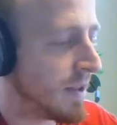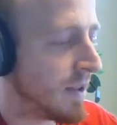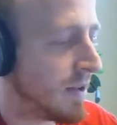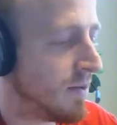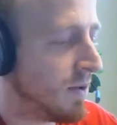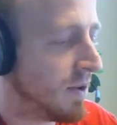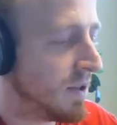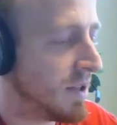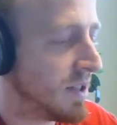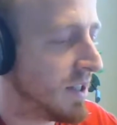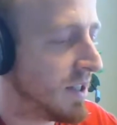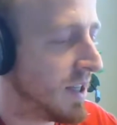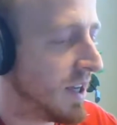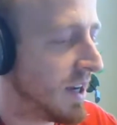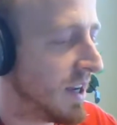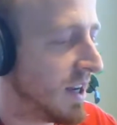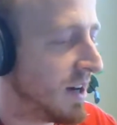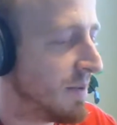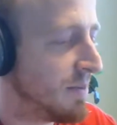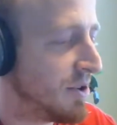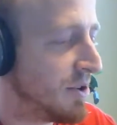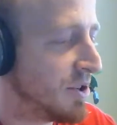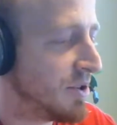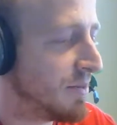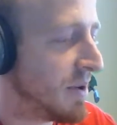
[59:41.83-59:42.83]
One second,
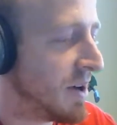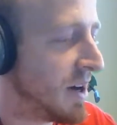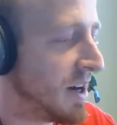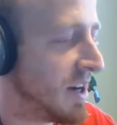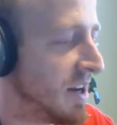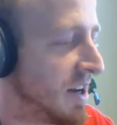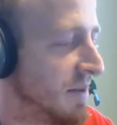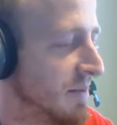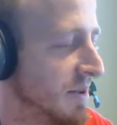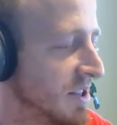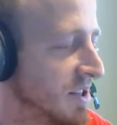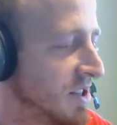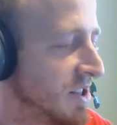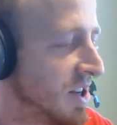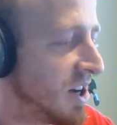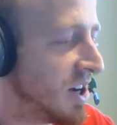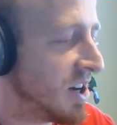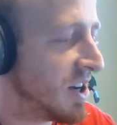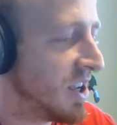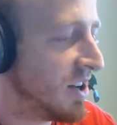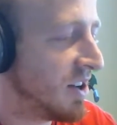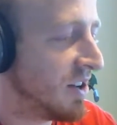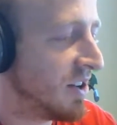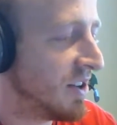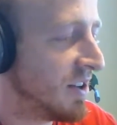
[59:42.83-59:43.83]
I'm responding to Miss
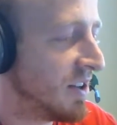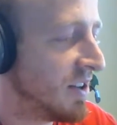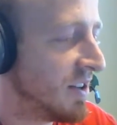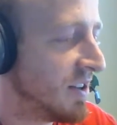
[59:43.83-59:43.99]
Sockhill.